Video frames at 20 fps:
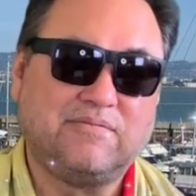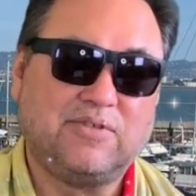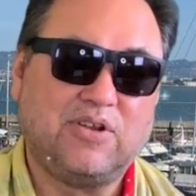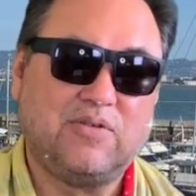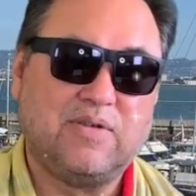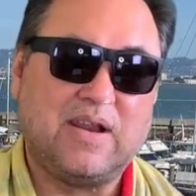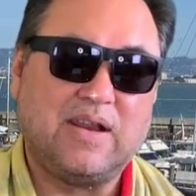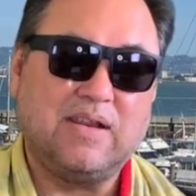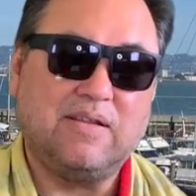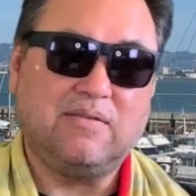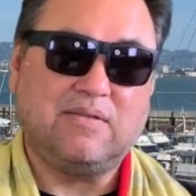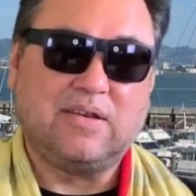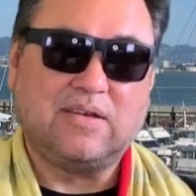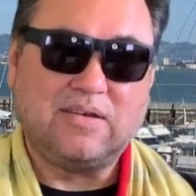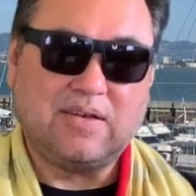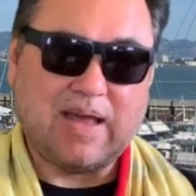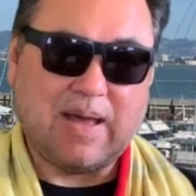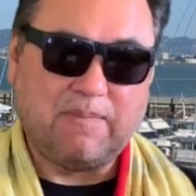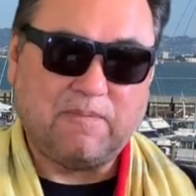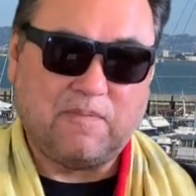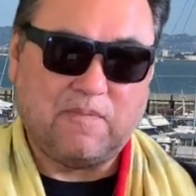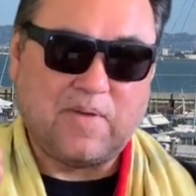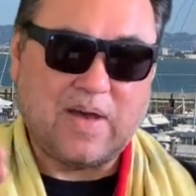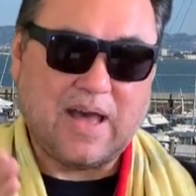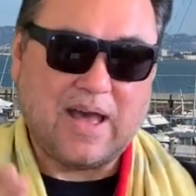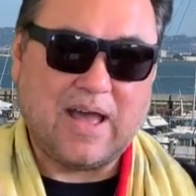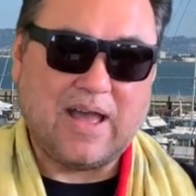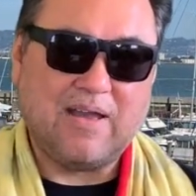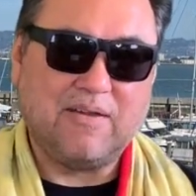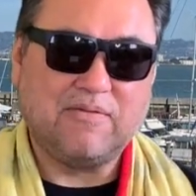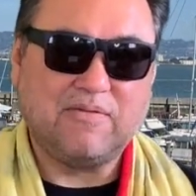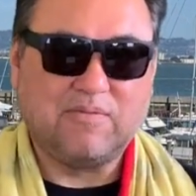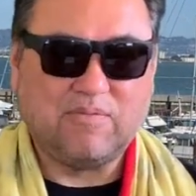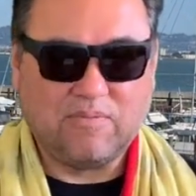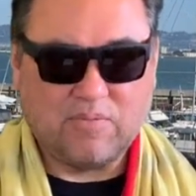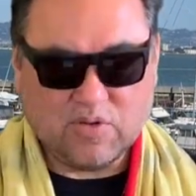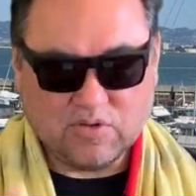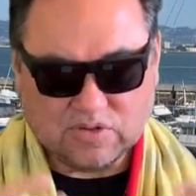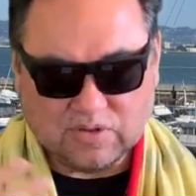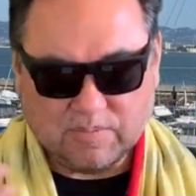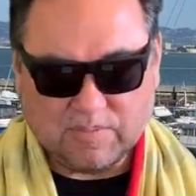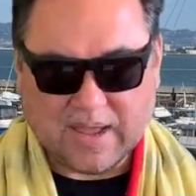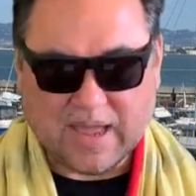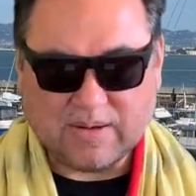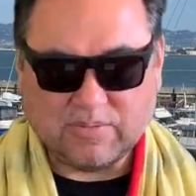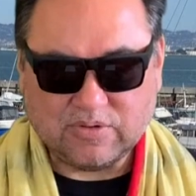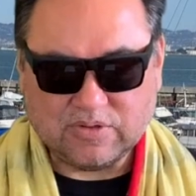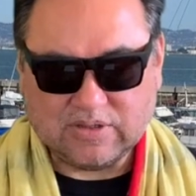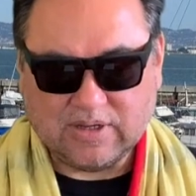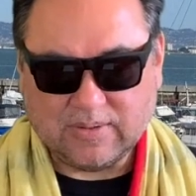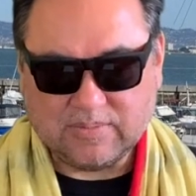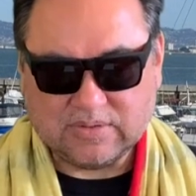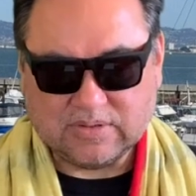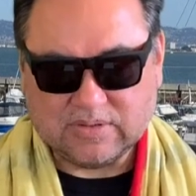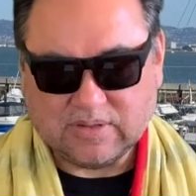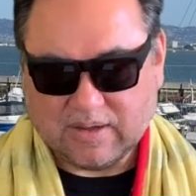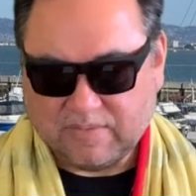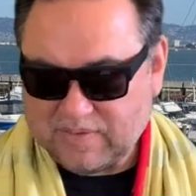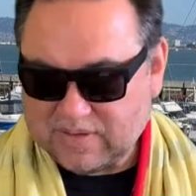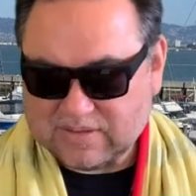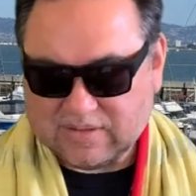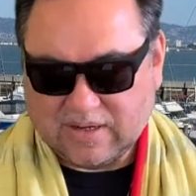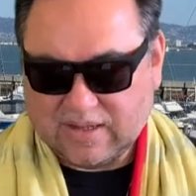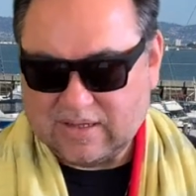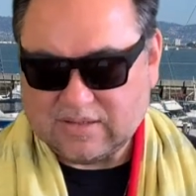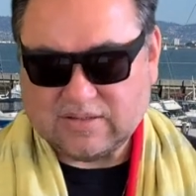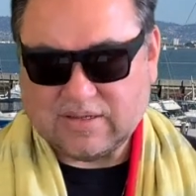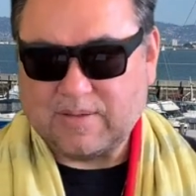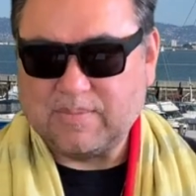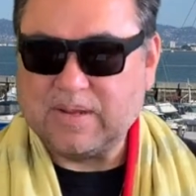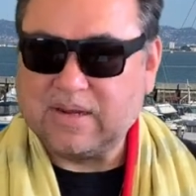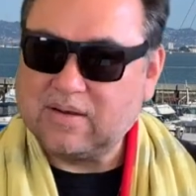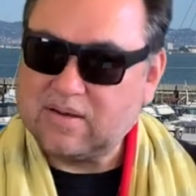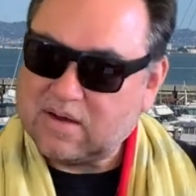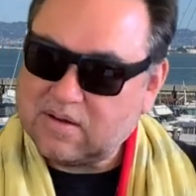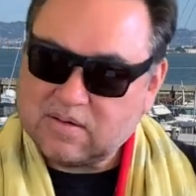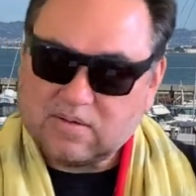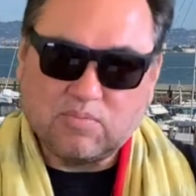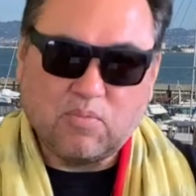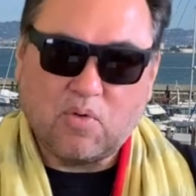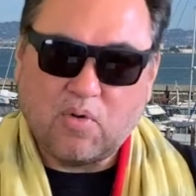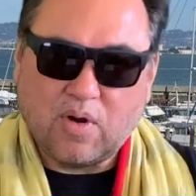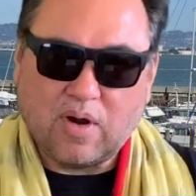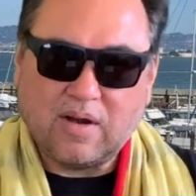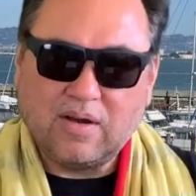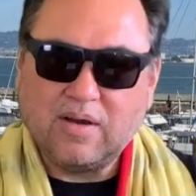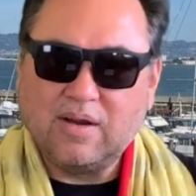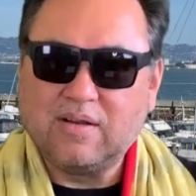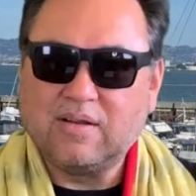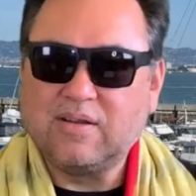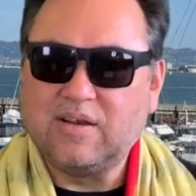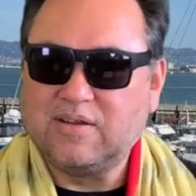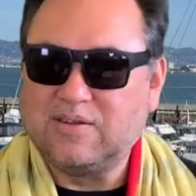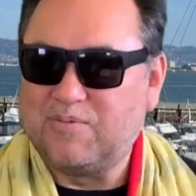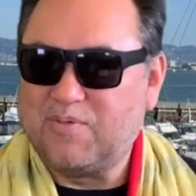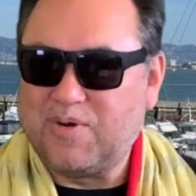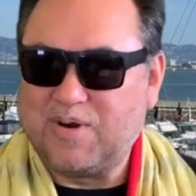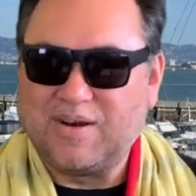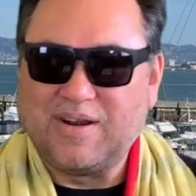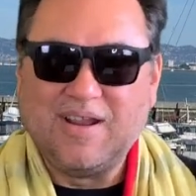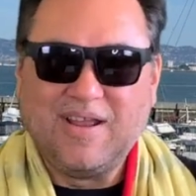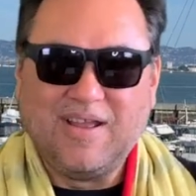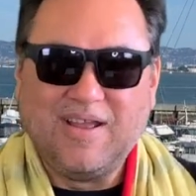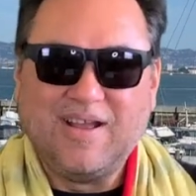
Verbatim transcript: You ready? The top five most compatible ships of this list. I mean, there's more, there's more.